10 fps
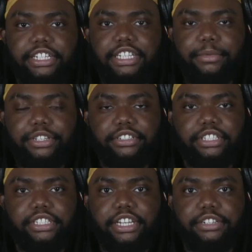time I took the
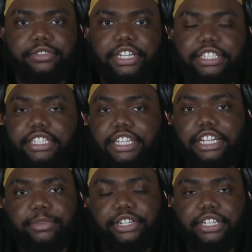stage was like 10 times
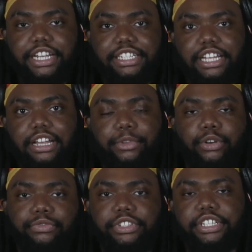better than the last time, and
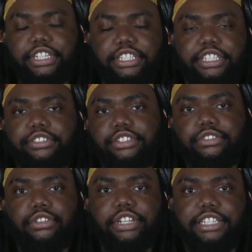hopefully we continue to
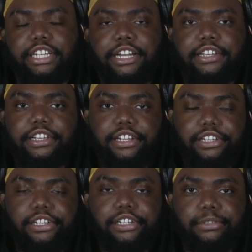grow like that.
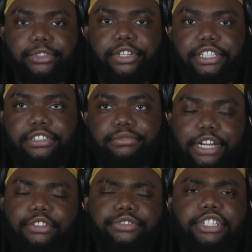So I think that
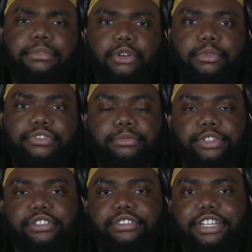was really the moment for me.
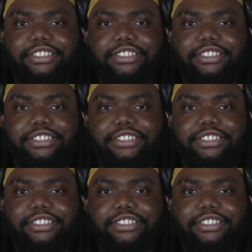Like